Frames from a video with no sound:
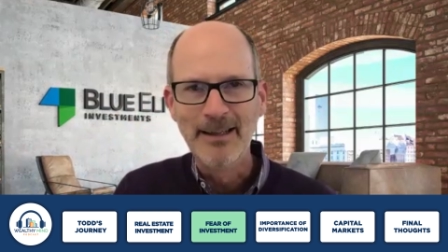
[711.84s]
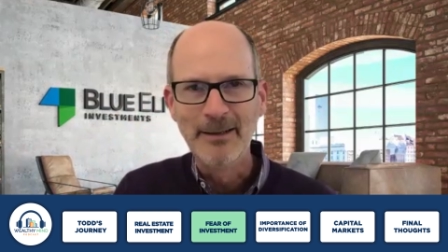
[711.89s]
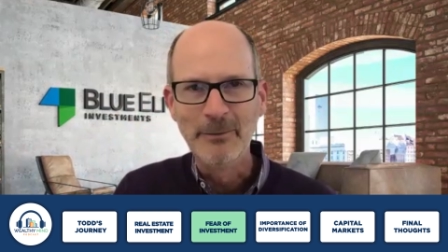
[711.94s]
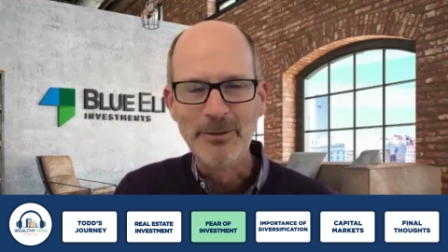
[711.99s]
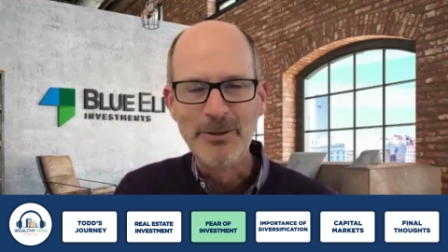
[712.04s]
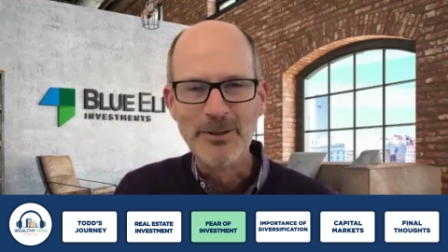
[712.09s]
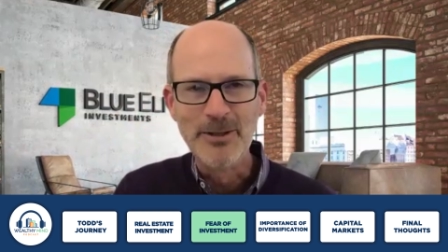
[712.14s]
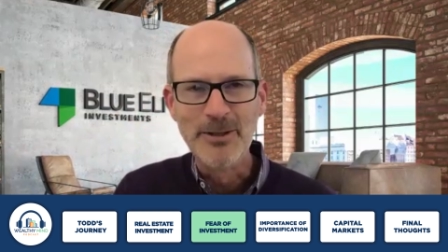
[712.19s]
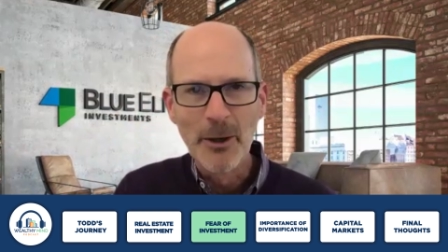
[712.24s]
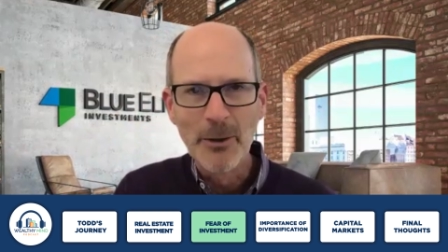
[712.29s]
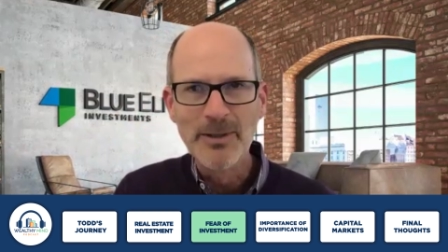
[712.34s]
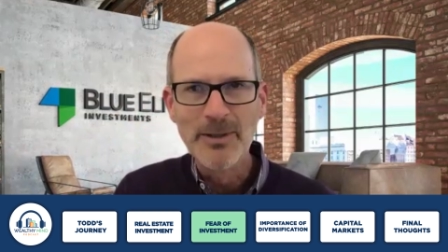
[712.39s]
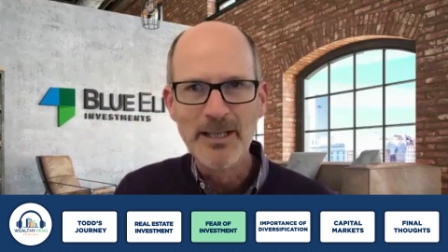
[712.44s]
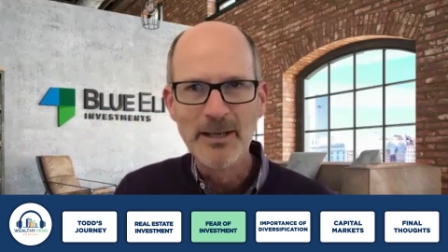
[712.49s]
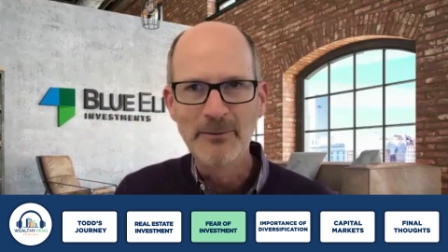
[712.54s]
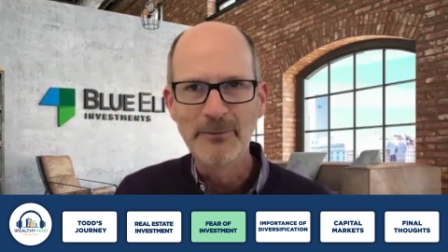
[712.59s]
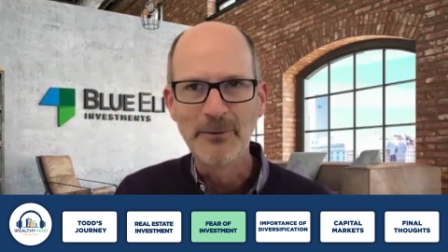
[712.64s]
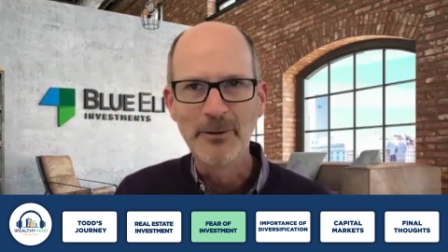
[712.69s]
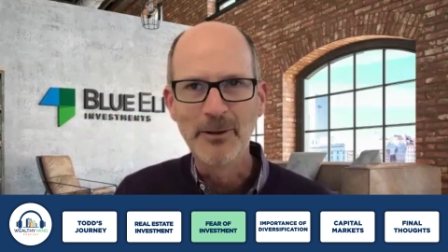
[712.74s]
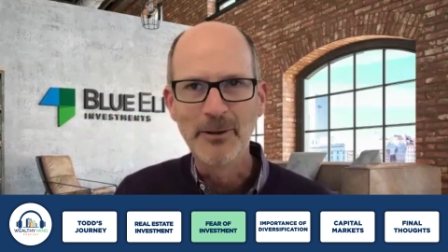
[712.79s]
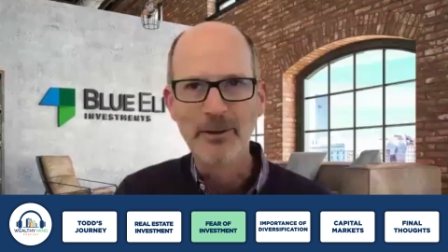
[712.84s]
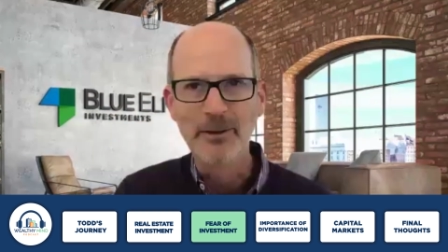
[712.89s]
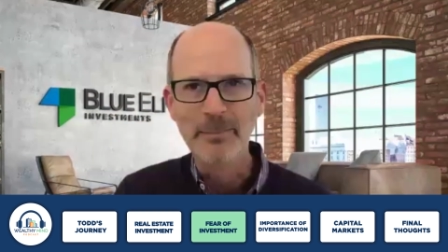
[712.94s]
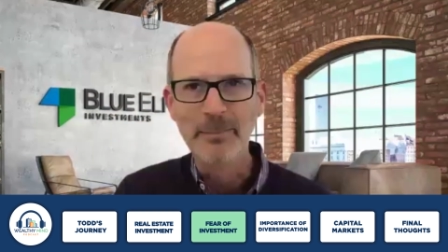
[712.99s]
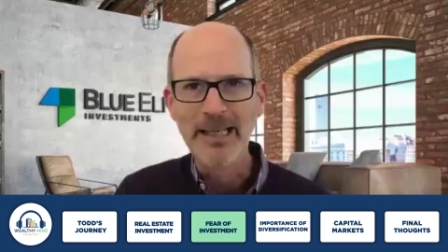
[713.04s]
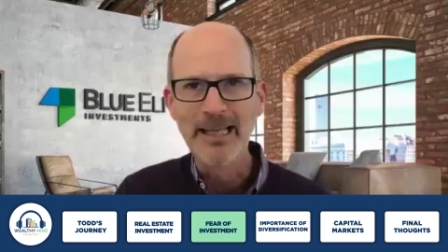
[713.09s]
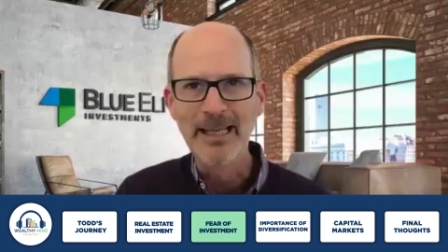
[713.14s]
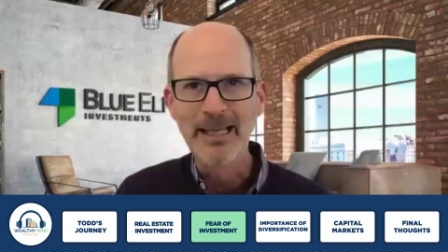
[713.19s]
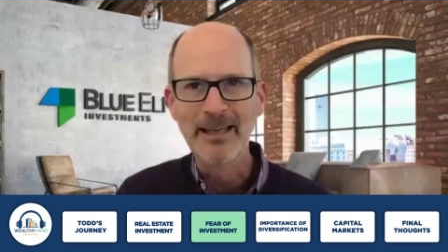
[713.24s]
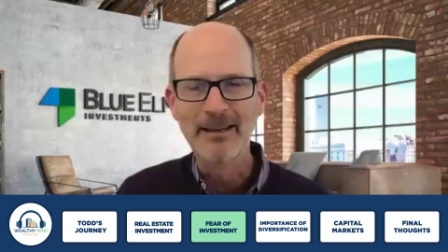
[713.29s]
it was no different
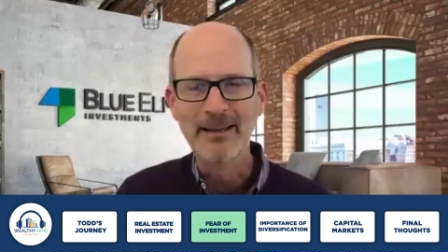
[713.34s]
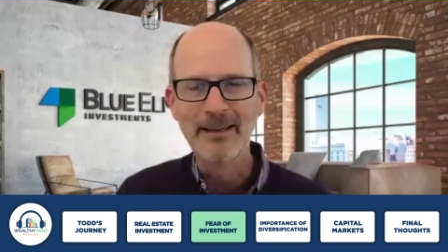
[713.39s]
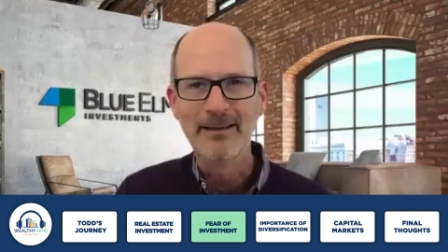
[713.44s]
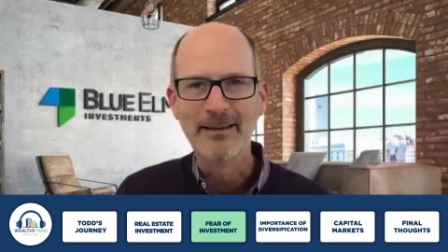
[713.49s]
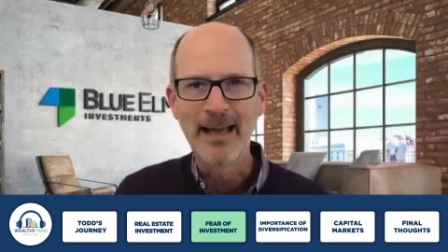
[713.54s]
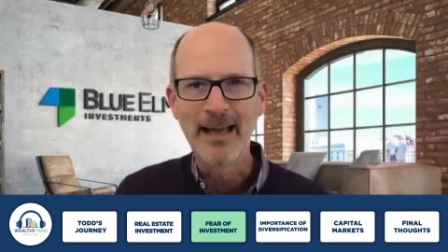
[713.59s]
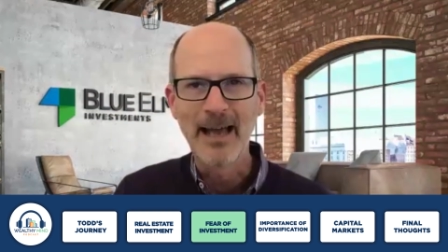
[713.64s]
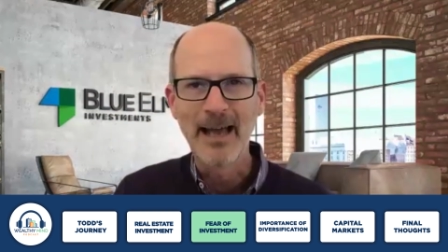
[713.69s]
me